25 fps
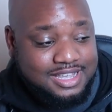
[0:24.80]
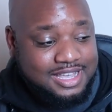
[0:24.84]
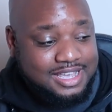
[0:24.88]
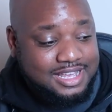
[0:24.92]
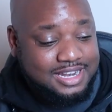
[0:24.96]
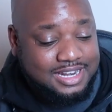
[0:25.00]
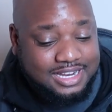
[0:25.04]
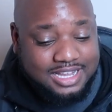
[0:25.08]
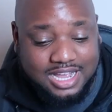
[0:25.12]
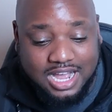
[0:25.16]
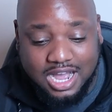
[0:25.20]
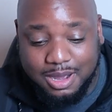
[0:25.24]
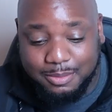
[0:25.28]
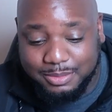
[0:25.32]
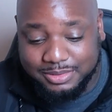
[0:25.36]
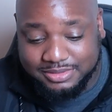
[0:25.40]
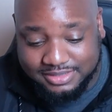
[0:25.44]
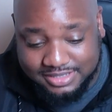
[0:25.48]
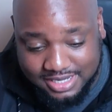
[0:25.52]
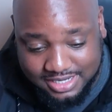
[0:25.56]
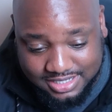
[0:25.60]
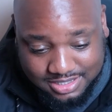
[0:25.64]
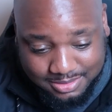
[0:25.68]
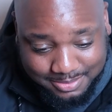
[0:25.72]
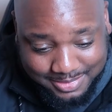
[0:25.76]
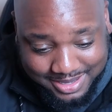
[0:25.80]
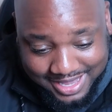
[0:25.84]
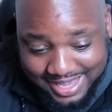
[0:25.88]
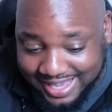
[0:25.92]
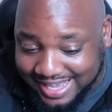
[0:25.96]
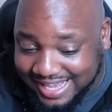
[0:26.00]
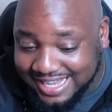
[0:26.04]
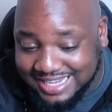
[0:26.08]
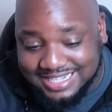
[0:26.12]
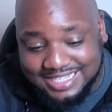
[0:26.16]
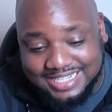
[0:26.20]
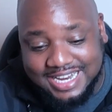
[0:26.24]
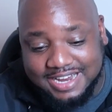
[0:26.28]
in the comment section, man.
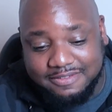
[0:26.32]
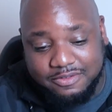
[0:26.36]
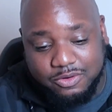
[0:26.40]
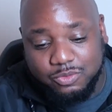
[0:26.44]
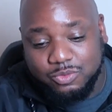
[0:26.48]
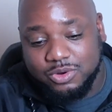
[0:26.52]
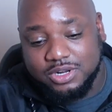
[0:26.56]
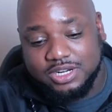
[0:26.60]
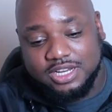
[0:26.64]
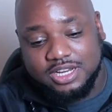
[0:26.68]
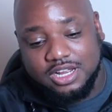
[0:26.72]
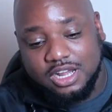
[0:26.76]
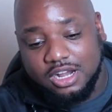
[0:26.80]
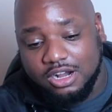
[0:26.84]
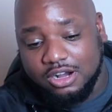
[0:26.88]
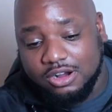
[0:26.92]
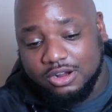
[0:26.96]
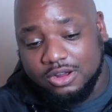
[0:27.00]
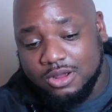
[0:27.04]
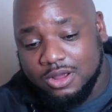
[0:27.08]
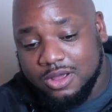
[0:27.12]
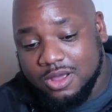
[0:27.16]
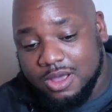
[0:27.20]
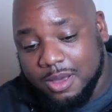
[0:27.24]
Each and every one of y'all.